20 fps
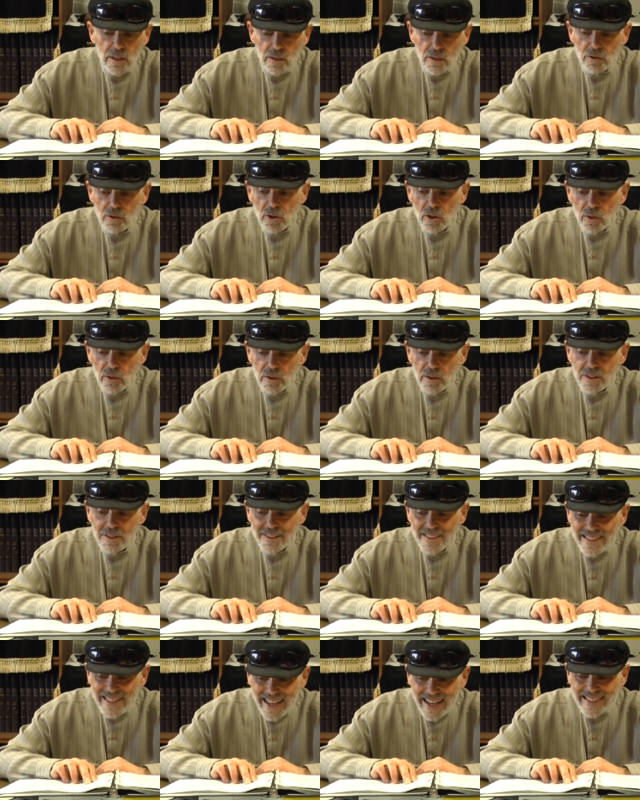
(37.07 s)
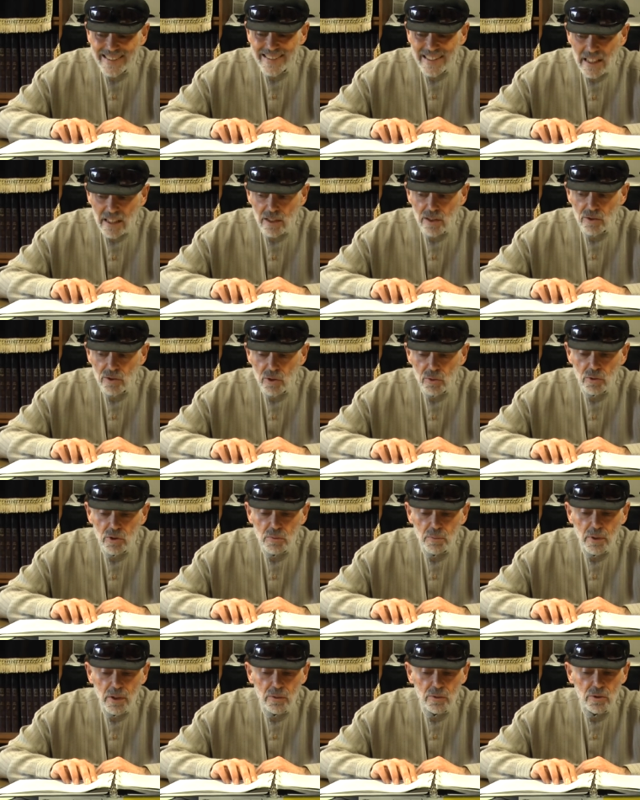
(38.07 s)
The Torah does not tell us who
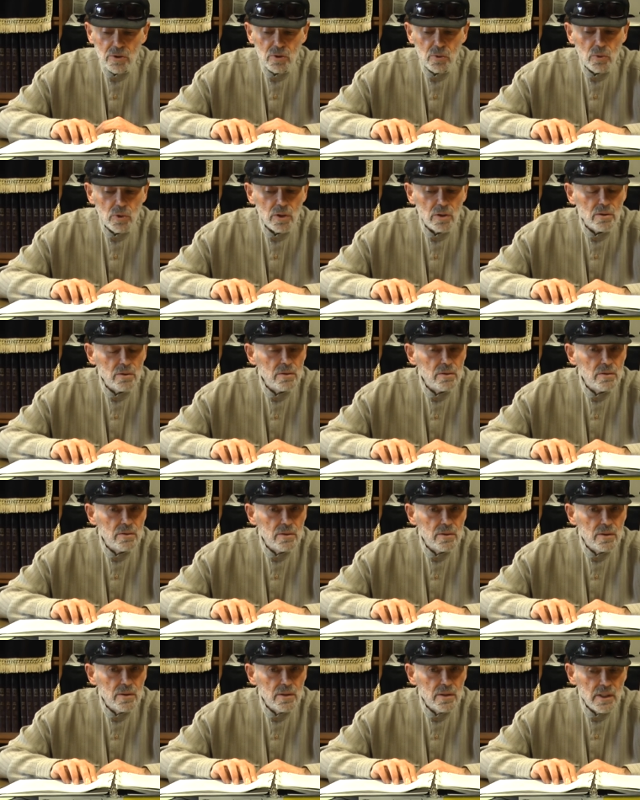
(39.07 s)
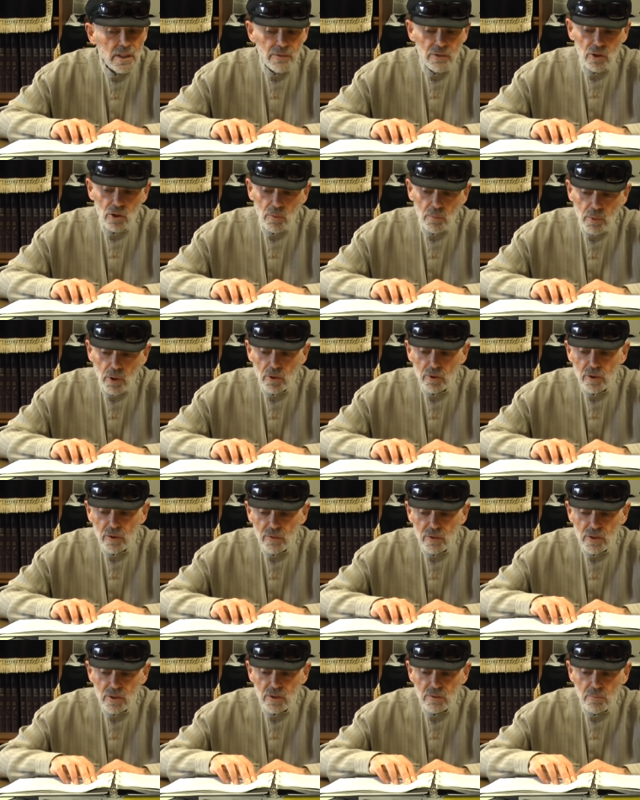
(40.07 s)
his parents were, even though both
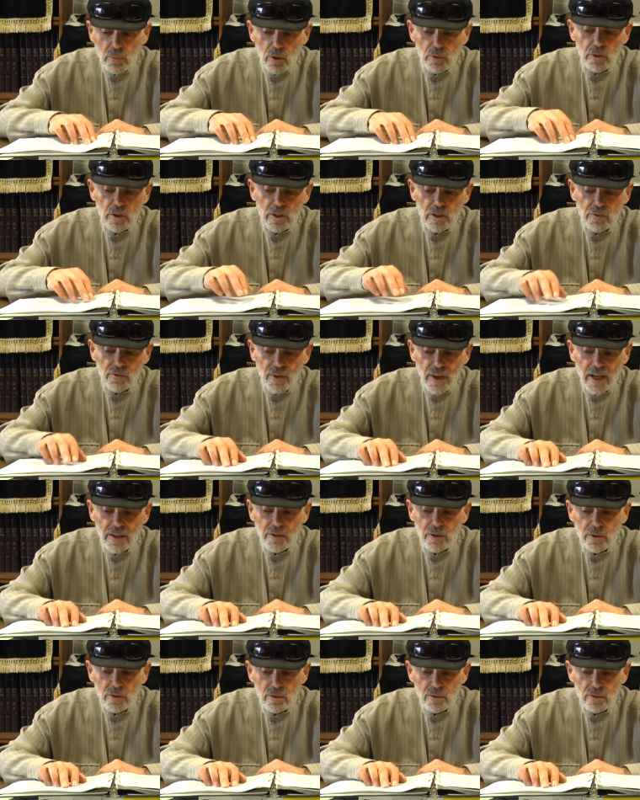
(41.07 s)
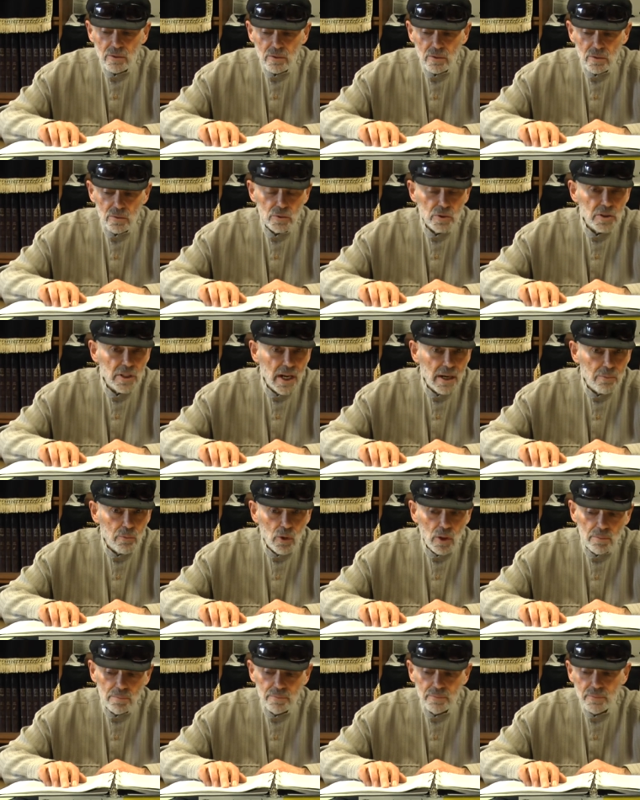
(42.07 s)
of his, both his father, who was
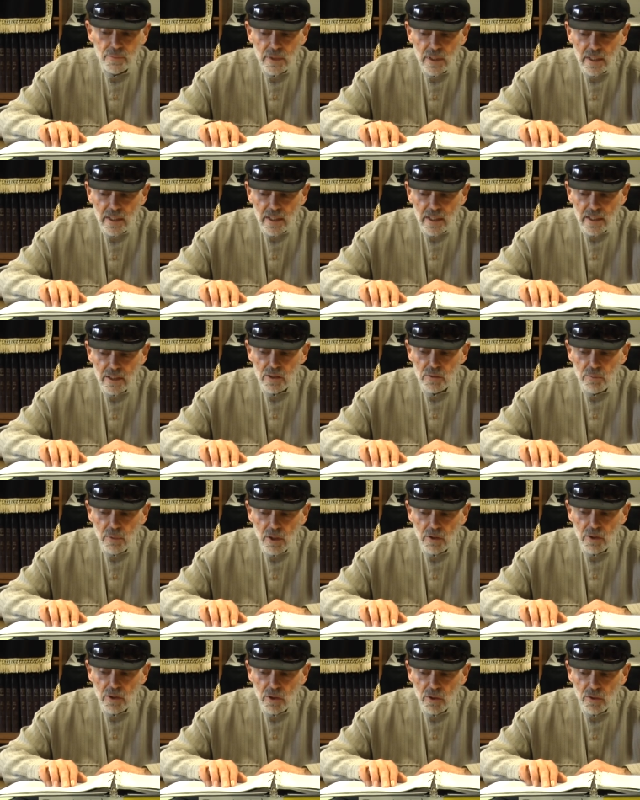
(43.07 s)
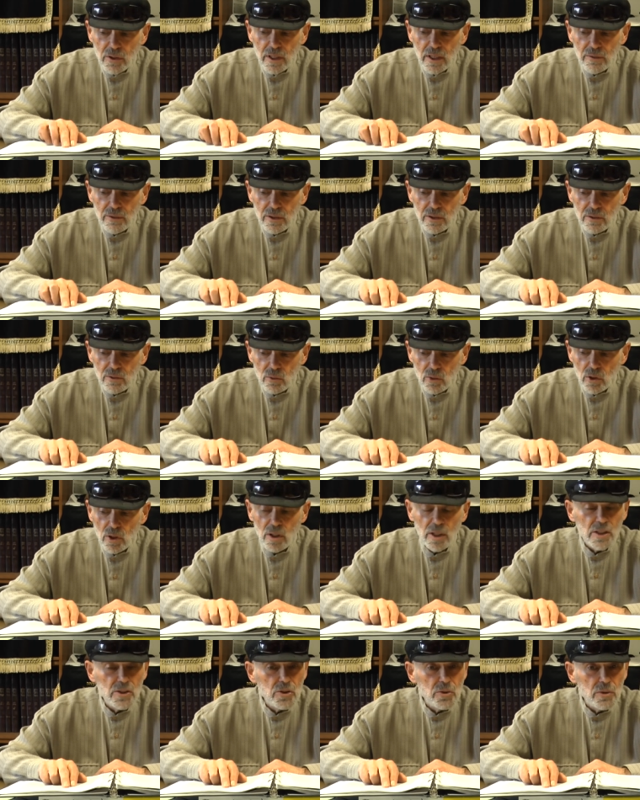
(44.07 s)
Amram, and his mother Yochebet were
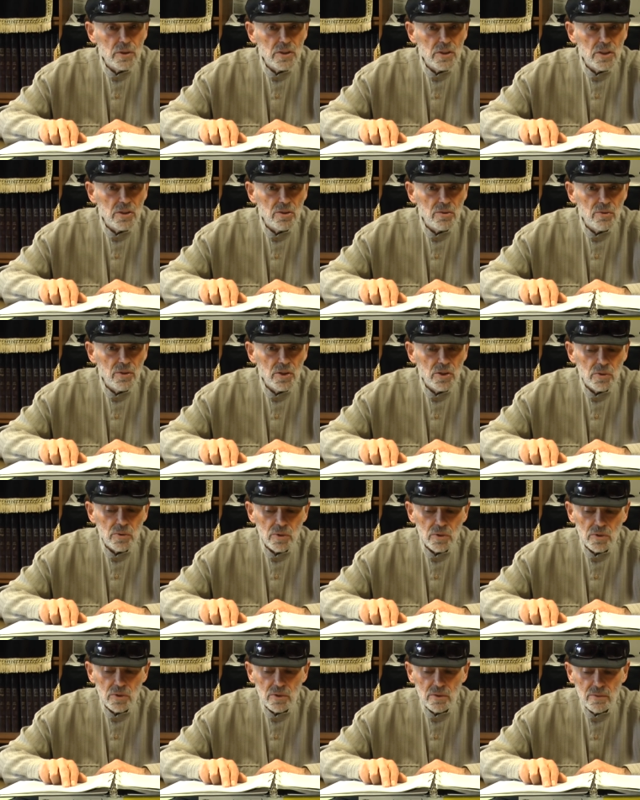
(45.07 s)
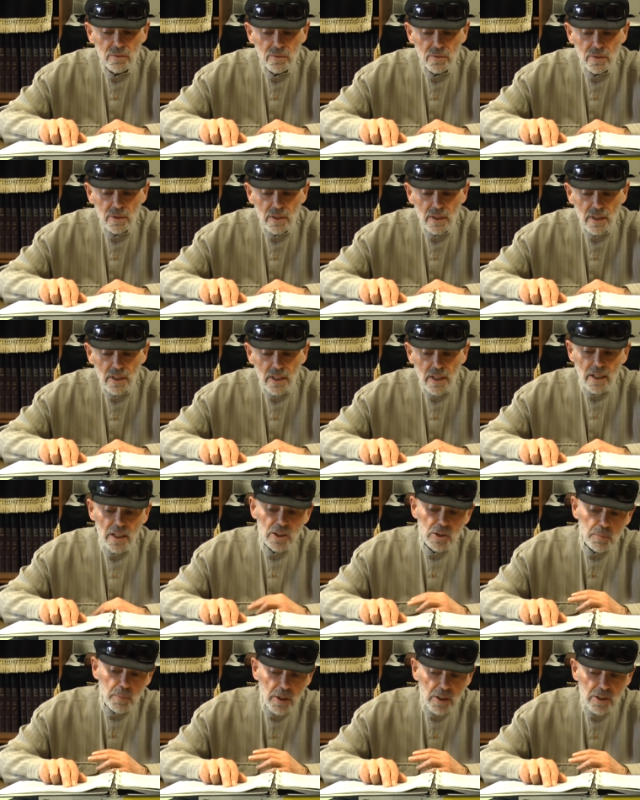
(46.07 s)
illustrious individuals,
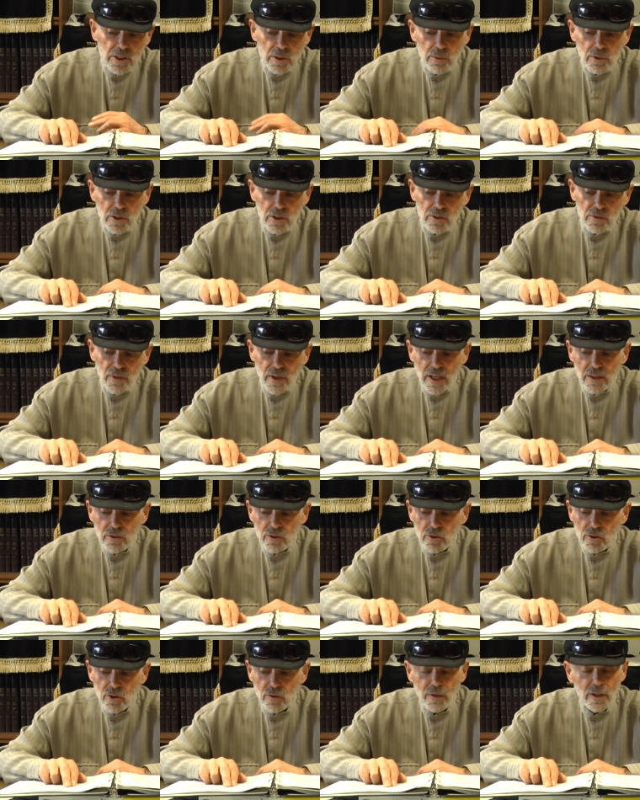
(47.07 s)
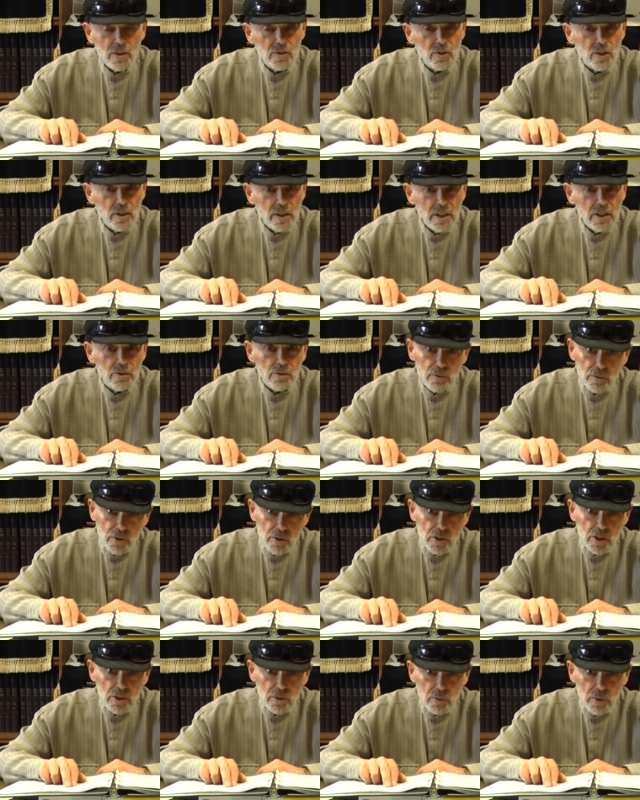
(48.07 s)
especially with his father serving as the leader of the
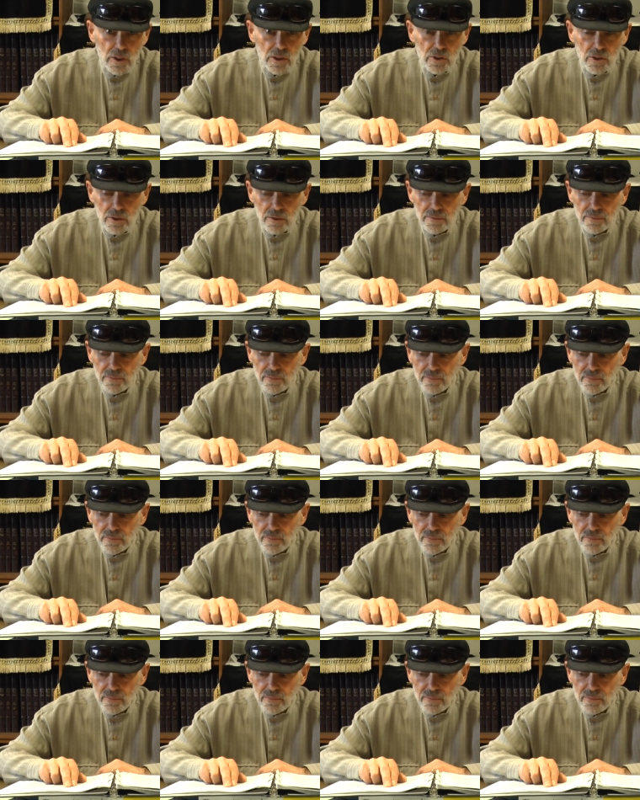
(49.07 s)
generation.